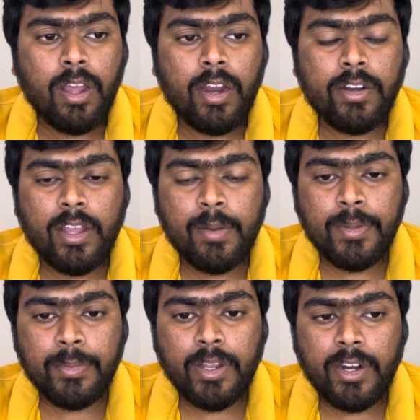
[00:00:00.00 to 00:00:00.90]
and
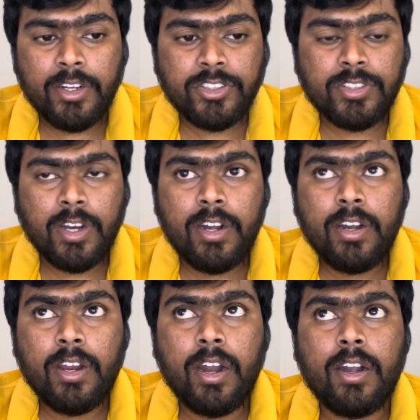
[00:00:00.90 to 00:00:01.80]
helping me
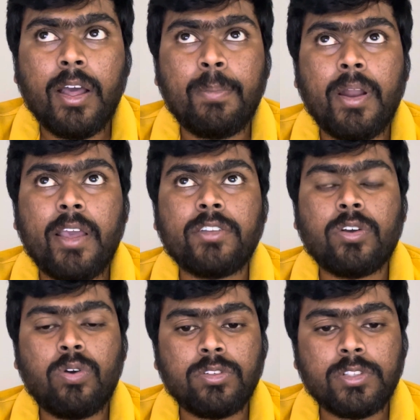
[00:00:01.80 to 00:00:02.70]
understand and applying the
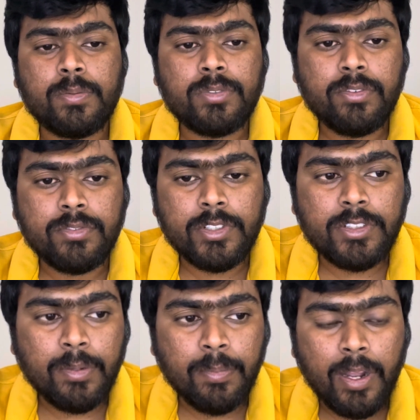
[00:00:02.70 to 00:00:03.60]
concepts of
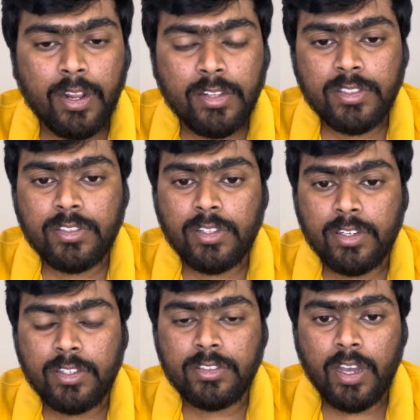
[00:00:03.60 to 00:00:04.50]
system analysis
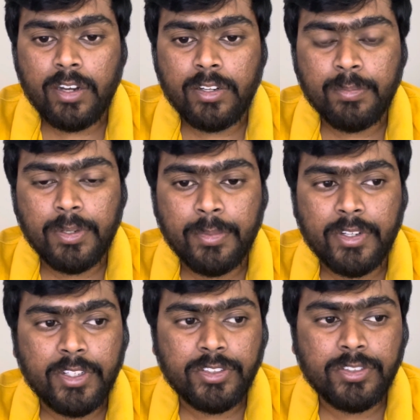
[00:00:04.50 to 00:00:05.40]
and design
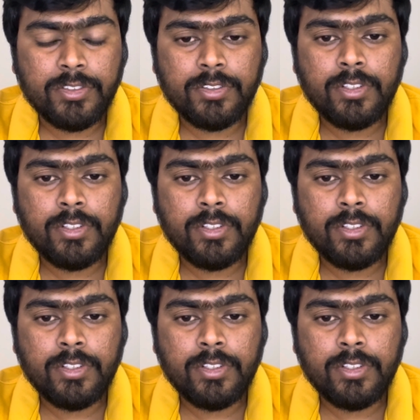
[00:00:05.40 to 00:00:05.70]
implementation.